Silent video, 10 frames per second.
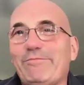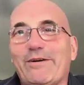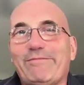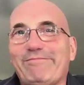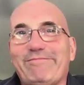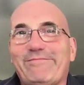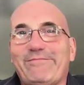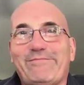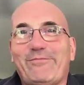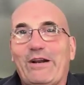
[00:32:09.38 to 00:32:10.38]
but
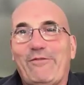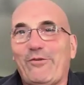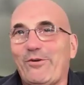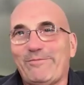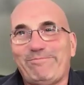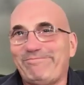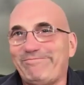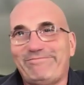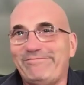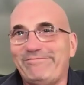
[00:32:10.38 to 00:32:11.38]
whatever,
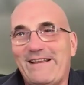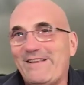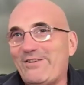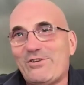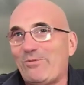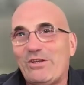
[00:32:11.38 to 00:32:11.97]
you